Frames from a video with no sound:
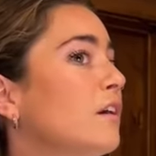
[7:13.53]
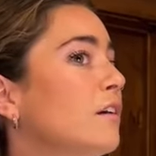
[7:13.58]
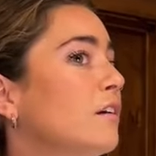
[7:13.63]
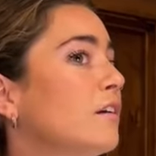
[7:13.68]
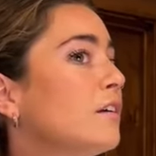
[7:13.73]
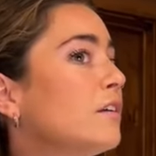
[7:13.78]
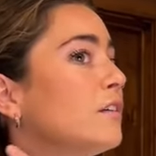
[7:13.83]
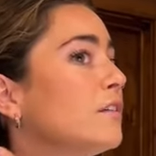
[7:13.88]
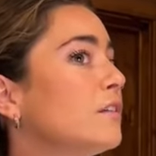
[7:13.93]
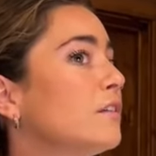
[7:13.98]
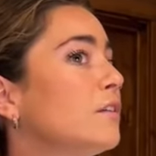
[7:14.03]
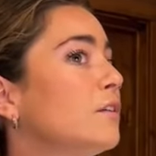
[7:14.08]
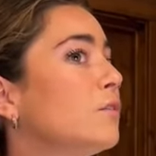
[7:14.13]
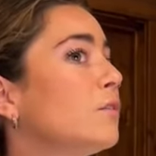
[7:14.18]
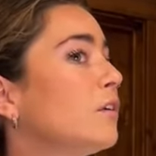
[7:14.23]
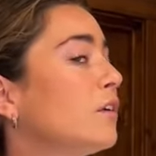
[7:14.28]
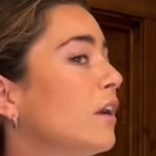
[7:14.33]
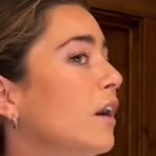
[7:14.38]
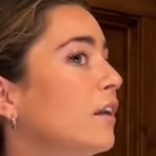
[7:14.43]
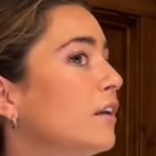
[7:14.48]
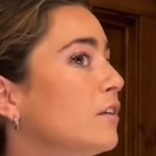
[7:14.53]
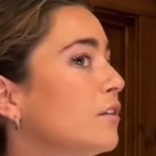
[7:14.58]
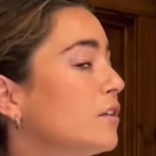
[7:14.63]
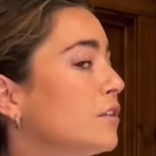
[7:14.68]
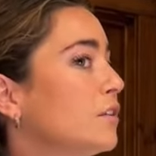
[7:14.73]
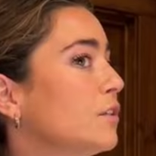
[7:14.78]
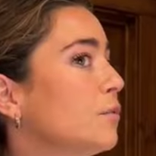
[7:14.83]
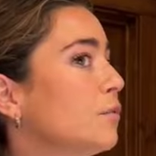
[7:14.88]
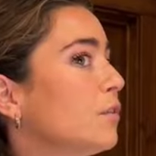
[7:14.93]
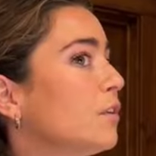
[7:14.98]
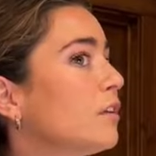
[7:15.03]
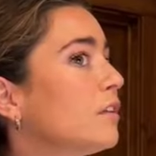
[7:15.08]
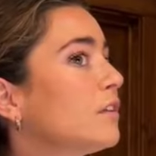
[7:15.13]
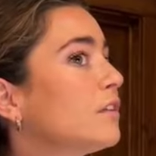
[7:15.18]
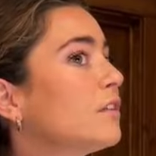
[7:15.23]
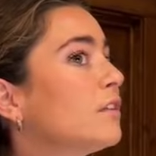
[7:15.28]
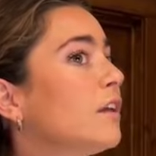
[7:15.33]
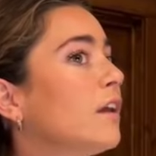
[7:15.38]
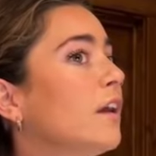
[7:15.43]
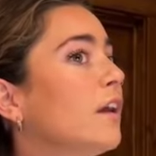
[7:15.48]
is you can kind of just do this,
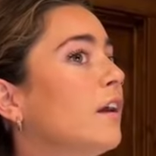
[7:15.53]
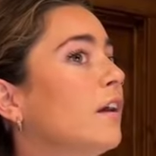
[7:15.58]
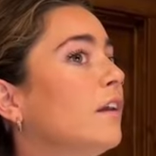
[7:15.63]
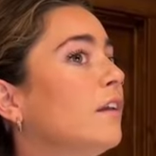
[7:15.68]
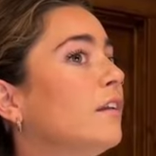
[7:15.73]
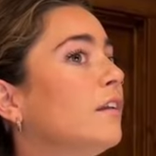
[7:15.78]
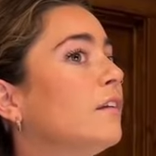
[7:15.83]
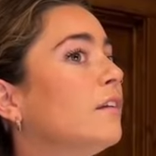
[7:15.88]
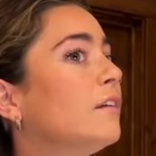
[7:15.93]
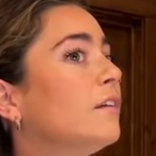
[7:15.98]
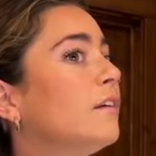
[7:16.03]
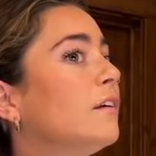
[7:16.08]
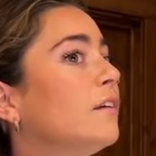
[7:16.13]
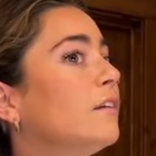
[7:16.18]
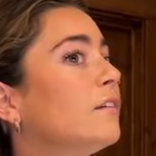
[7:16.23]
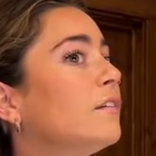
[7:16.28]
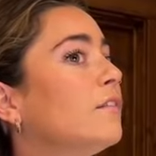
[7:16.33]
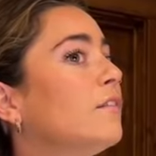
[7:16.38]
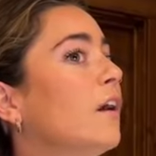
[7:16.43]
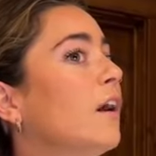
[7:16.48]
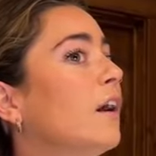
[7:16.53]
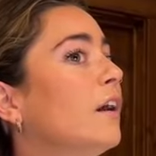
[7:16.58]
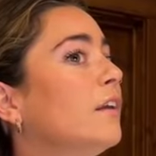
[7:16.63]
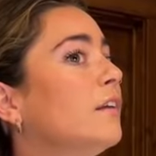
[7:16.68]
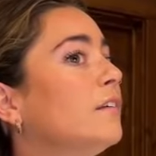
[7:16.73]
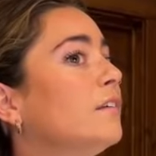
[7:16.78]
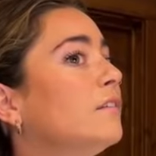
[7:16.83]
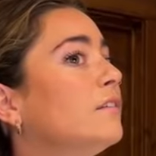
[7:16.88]
and it's fine.